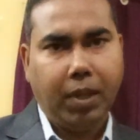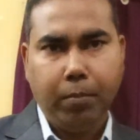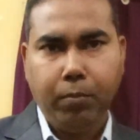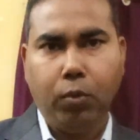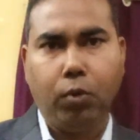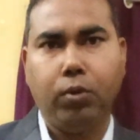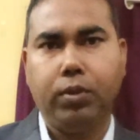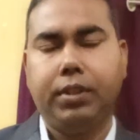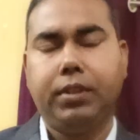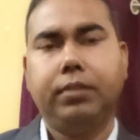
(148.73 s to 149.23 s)

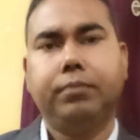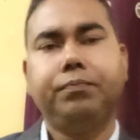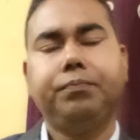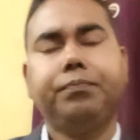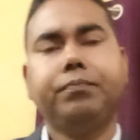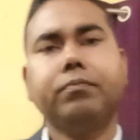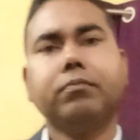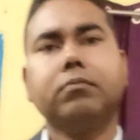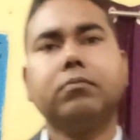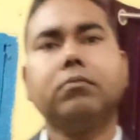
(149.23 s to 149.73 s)
mode.
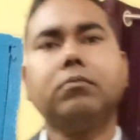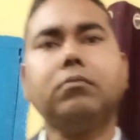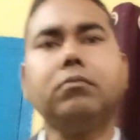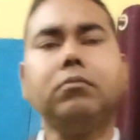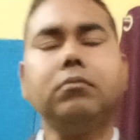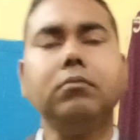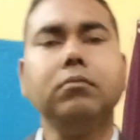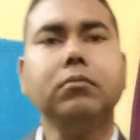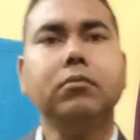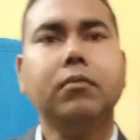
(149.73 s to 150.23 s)

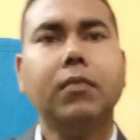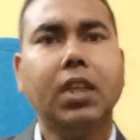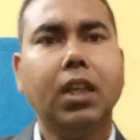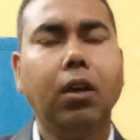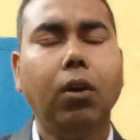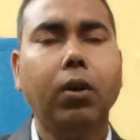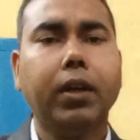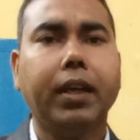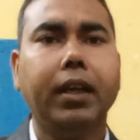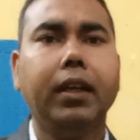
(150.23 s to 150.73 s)

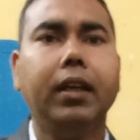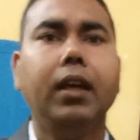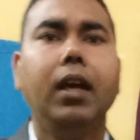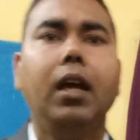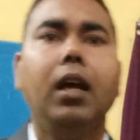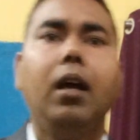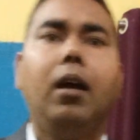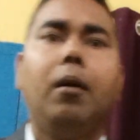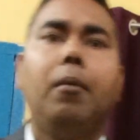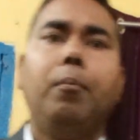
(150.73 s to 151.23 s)
Okay,
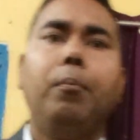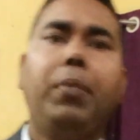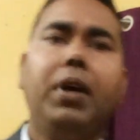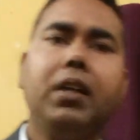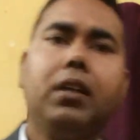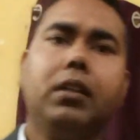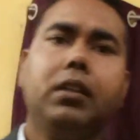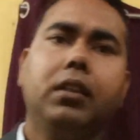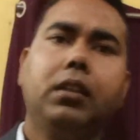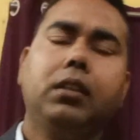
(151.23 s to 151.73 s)

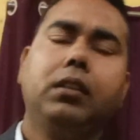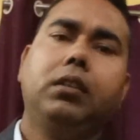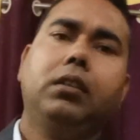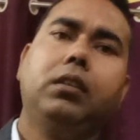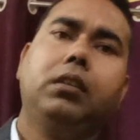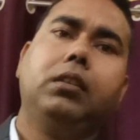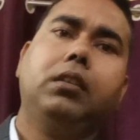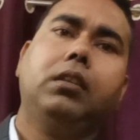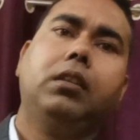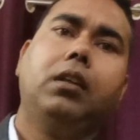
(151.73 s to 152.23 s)
but
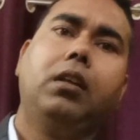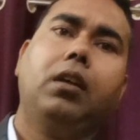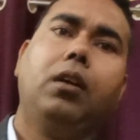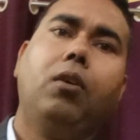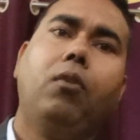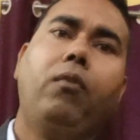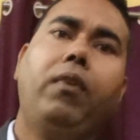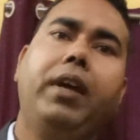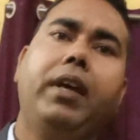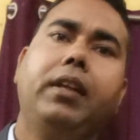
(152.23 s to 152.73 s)

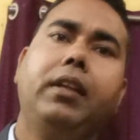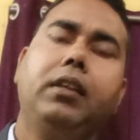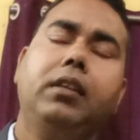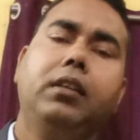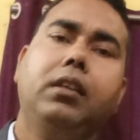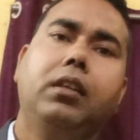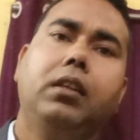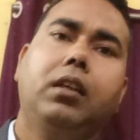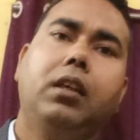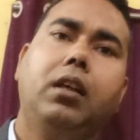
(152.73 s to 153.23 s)

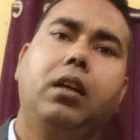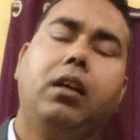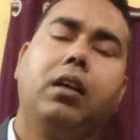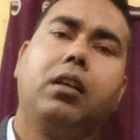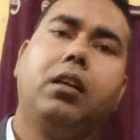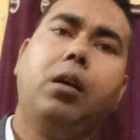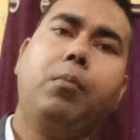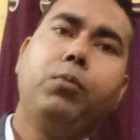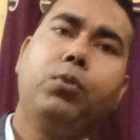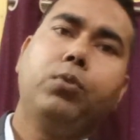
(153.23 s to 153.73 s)
when
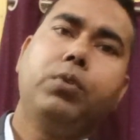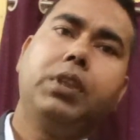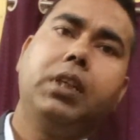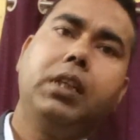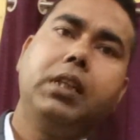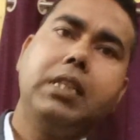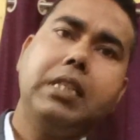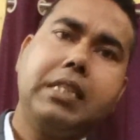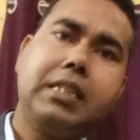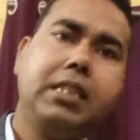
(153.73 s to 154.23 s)
come to
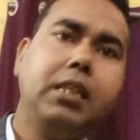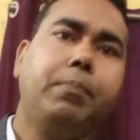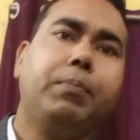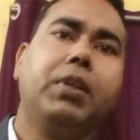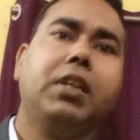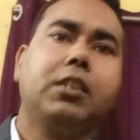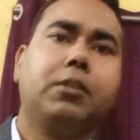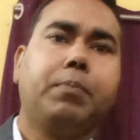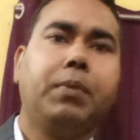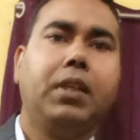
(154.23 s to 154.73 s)
the C++,
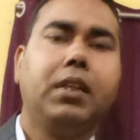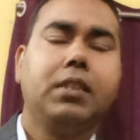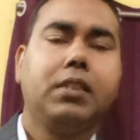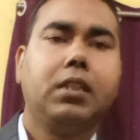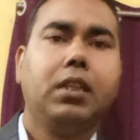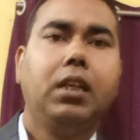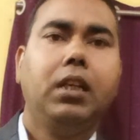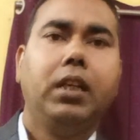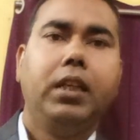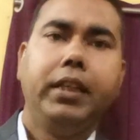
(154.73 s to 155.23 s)

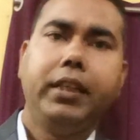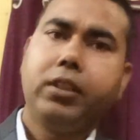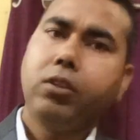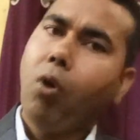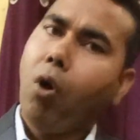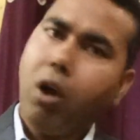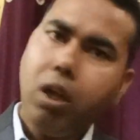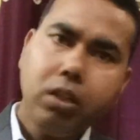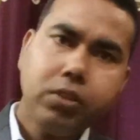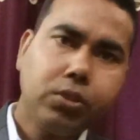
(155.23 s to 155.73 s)
it
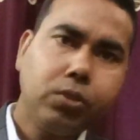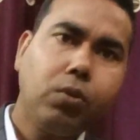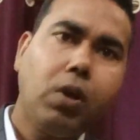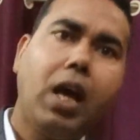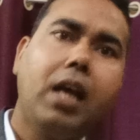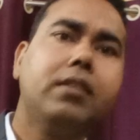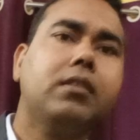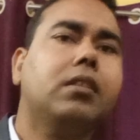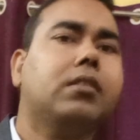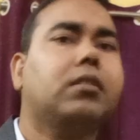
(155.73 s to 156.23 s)
also
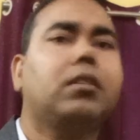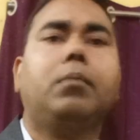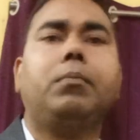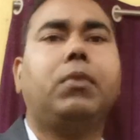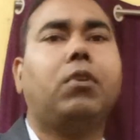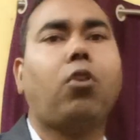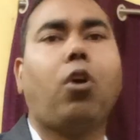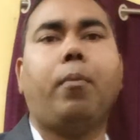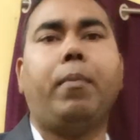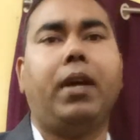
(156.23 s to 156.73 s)
has the some
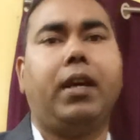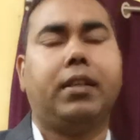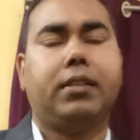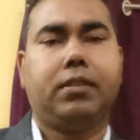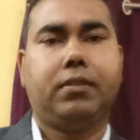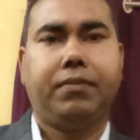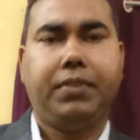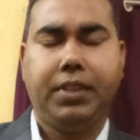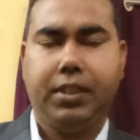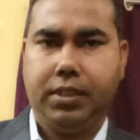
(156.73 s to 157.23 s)

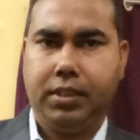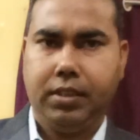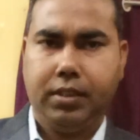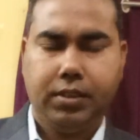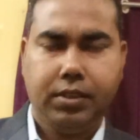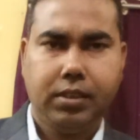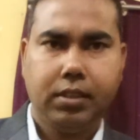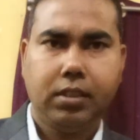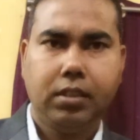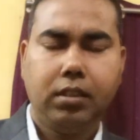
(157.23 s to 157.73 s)
drawbacks
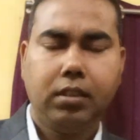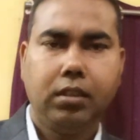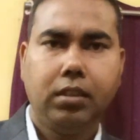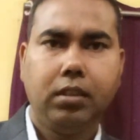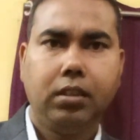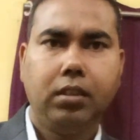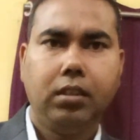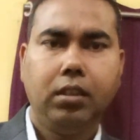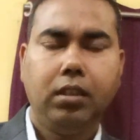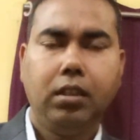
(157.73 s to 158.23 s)
features.
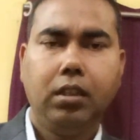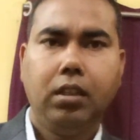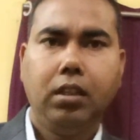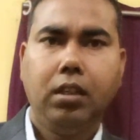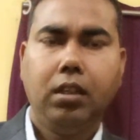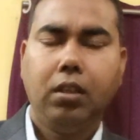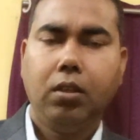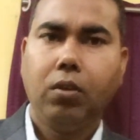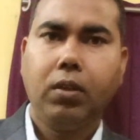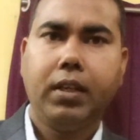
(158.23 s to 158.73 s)

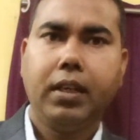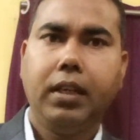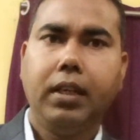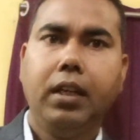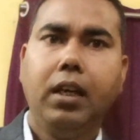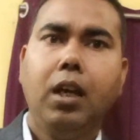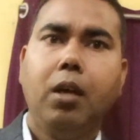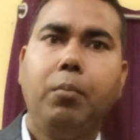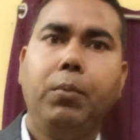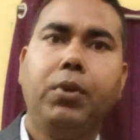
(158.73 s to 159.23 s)
Okay,
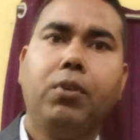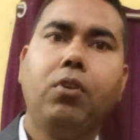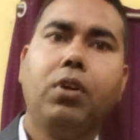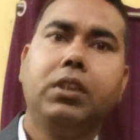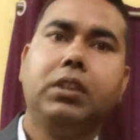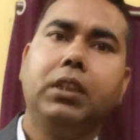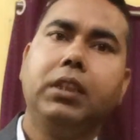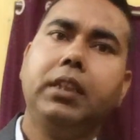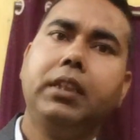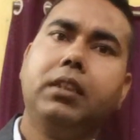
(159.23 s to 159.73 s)

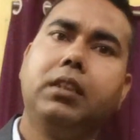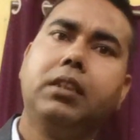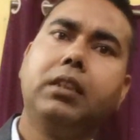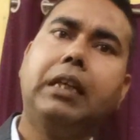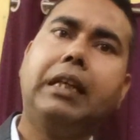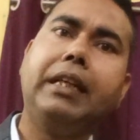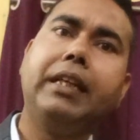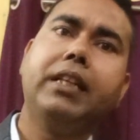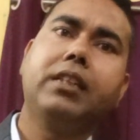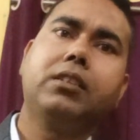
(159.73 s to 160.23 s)
because it
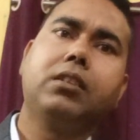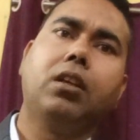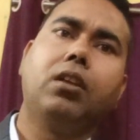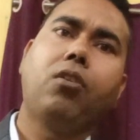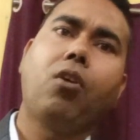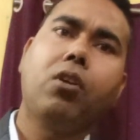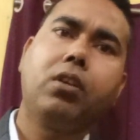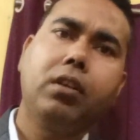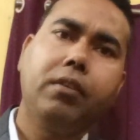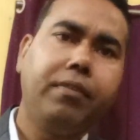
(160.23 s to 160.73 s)
creates a
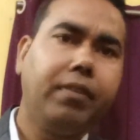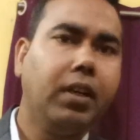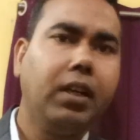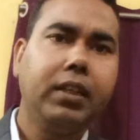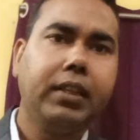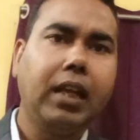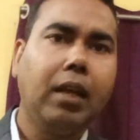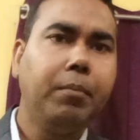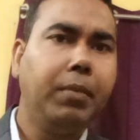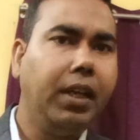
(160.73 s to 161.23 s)
lot of
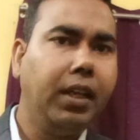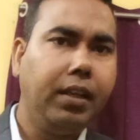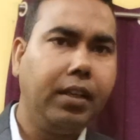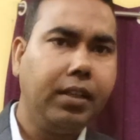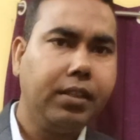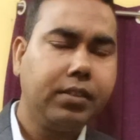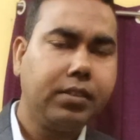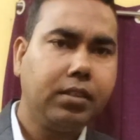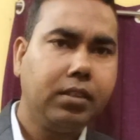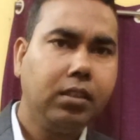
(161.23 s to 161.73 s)
runtime
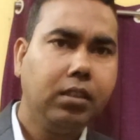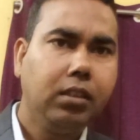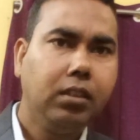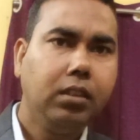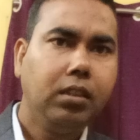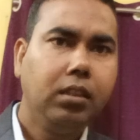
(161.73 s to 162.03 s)
errors,